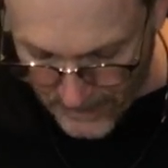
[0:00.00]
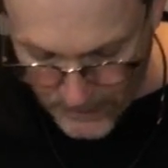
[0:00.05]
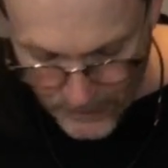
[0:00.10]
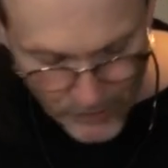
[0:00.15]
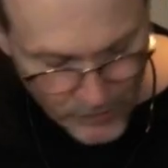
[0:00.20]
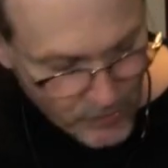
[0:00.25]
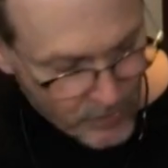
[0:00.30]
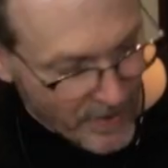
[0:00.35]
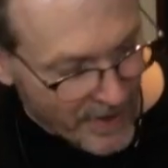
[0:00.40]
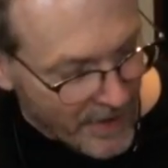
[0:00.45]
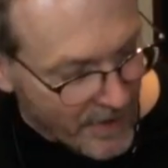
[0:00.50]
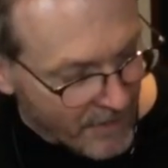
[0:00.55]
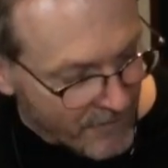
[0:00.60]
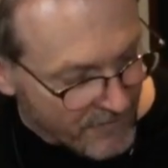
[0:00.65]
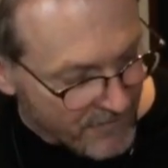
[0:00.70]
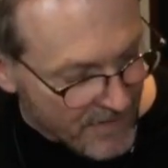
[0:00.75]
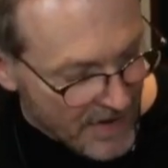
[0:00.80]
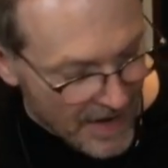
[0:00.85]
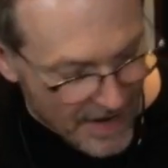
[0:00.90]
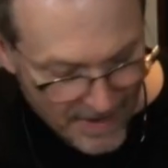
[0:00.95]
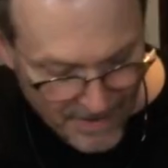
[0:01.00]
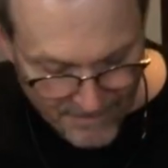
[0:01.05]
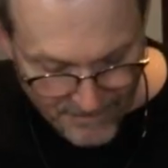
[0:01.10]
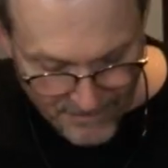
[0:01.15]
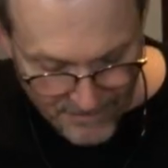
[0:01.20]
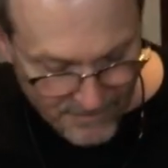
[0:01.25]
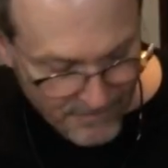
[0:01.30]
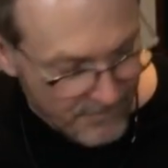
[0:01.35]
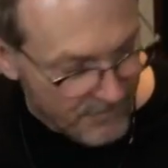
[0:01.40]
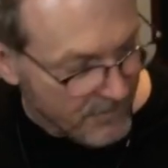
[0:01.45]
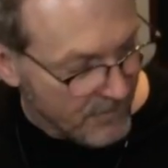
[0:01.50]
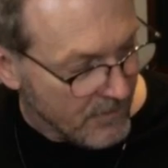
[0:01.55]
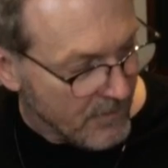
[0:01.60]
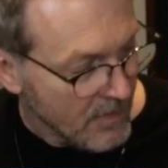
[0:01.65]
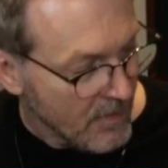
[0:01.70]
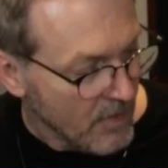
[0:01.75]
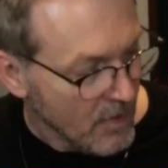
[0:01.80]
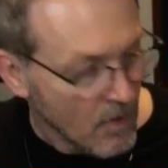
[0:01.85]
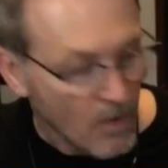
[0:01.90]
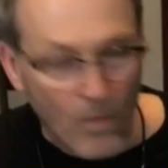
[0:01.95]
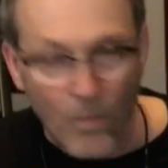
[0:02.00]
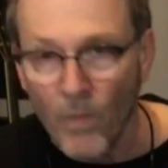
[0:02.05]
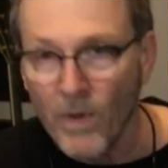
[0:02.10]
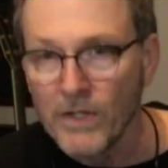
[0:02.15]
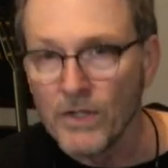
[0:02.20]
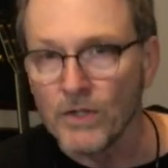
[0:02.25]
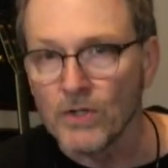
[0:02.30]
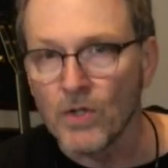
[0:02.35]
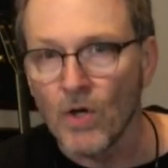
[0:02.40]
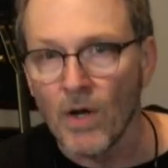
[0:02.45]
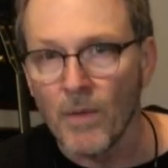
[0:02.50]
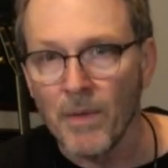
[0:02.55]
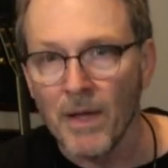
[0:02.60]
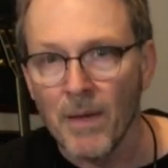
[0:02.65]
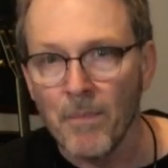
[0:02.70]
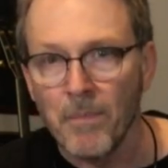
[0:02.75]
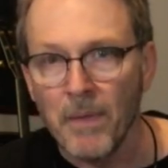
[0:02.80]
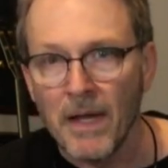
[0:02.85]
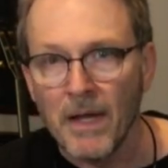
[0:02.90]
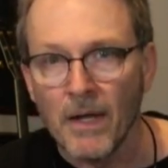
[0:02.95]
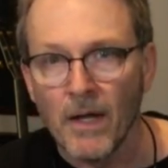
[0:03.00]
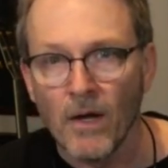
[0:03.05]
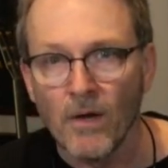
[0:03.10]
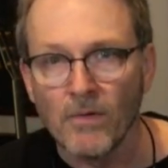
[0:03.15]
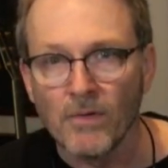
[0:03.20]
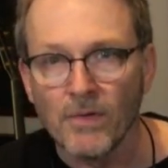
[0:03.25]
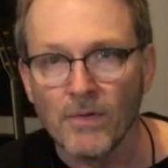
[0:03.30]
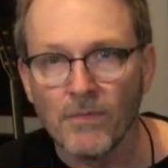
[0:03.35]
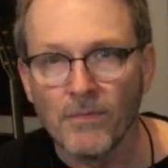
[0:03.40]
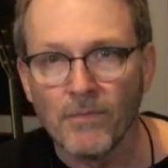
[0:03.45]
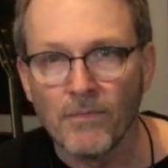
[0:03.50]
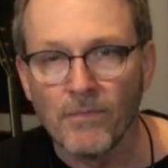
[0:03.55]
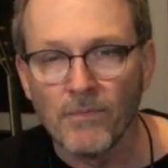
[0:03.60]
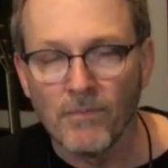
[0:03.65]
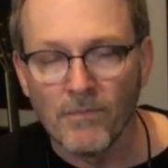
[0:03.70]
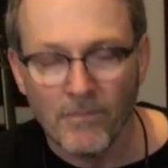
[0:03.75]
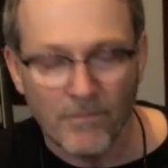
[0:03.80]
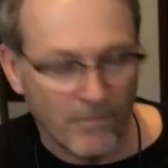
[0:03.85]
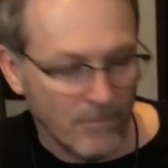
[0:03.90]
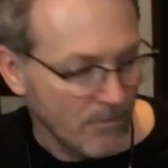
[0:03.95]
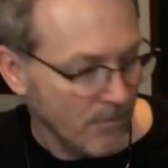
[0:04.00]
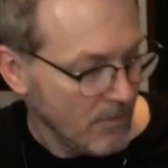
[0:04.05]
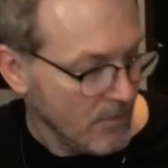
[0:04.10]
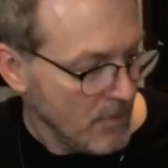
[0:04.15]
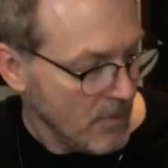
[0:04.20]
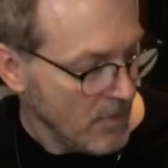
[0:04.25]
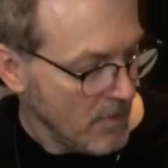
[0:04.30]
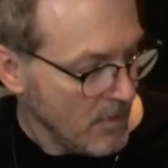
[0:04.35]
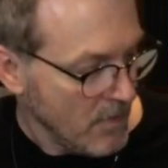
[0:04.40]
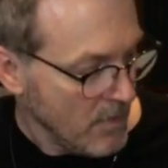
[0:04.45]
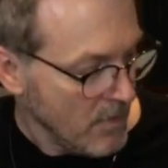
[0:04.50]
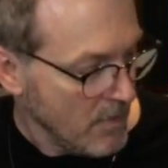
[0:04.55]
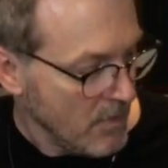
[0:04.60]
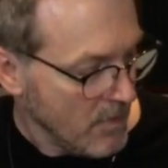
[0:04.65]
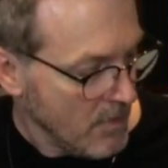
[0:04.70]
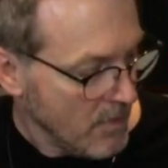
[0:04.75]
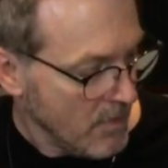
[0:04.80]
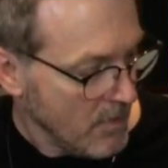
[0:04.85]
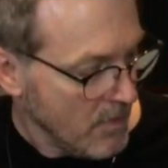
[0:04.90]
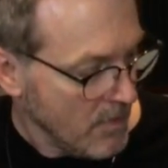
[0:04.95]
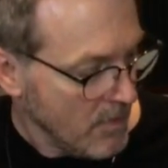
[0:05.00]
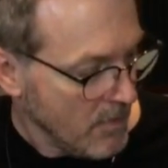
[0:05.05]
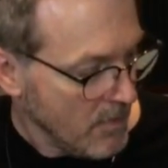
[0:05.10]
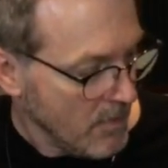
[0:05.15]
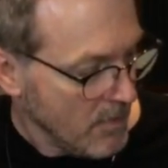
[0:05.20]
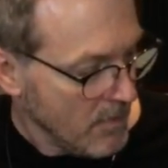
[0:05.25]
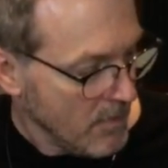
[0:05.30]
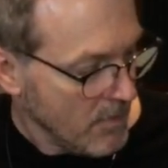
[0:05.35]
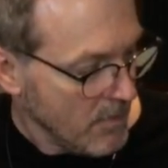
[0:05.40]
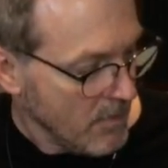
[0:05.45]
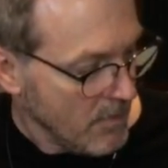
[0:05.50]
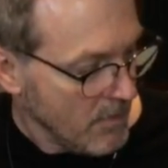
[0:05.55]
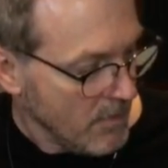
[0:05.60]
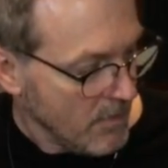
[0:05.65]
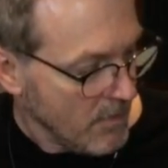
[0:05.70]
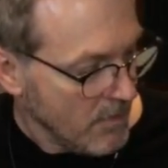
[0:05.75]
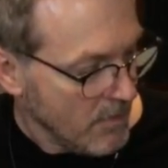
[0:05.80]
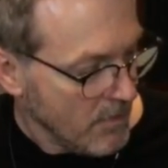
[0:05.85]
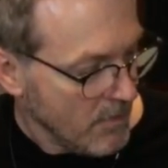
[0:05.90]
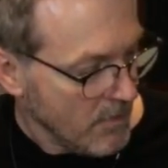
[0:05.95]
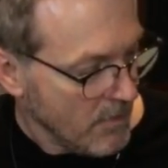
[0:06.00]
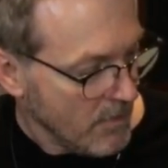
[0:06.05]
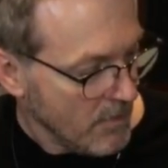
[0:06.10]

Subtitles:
string 5, which is going to be a B note. I'm